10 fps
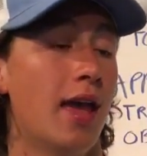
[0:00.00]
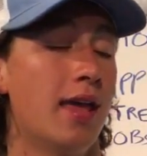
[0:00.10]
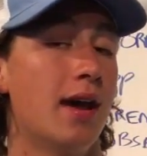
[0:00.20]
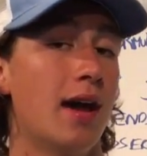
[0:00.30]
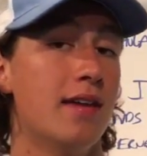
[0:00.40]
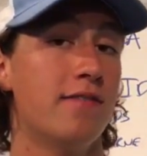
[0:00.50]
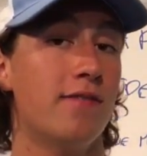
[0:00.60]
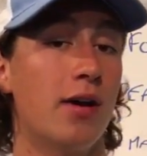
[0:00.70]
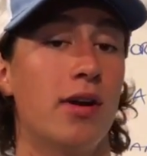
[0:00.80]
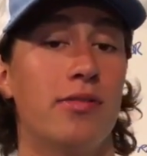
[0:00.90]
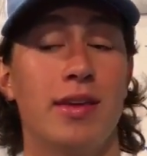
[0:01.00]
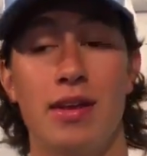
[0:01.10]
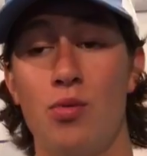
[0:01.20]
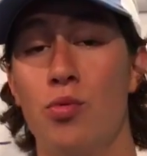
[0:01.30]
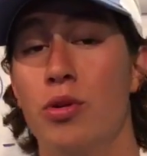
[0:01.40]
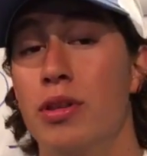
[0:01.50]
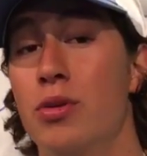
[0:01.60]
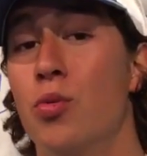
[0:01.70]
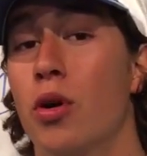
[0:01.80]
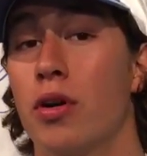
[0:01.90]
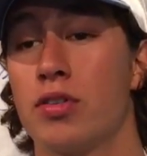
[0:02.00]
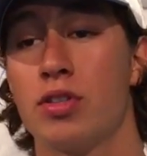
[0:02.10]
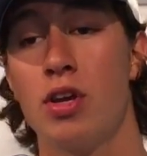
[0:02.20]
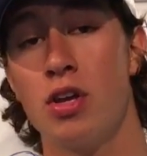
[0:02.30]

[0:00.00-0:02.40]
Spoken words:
and I found out that it really works.